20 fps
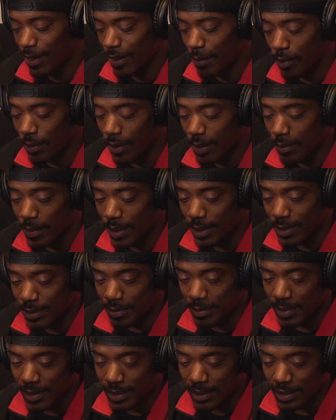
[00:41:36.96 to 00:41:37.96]
I put out Money's a
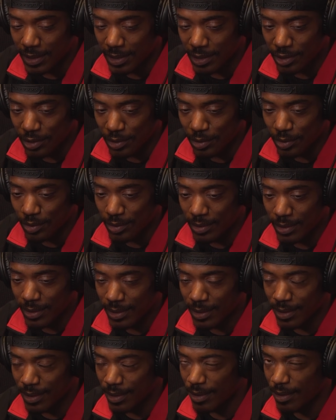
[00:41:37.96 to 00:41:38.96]
Major Issue,
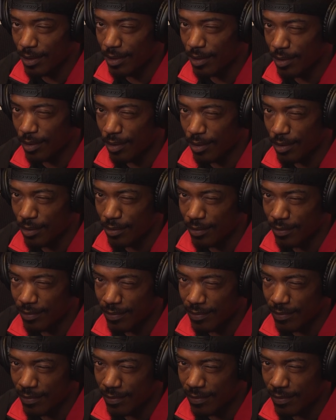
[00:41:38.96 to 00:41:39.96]

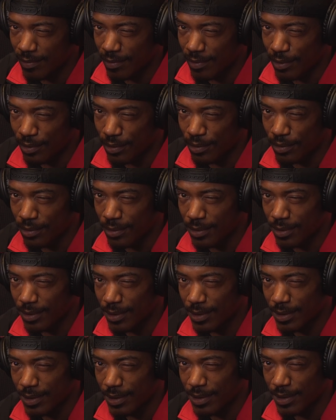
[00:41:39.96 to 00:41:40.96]
04,
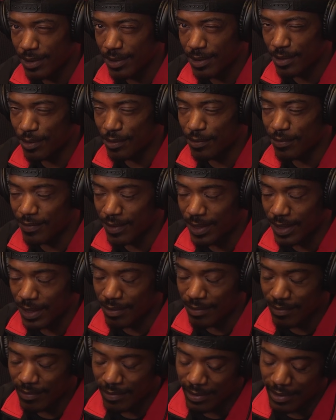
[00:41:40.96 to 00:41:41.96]

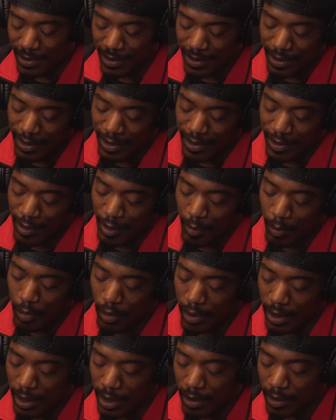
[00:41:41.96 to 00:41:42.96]
05.
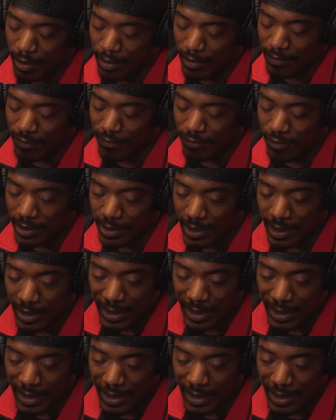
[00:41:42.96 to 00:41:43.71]
Put out Threat to the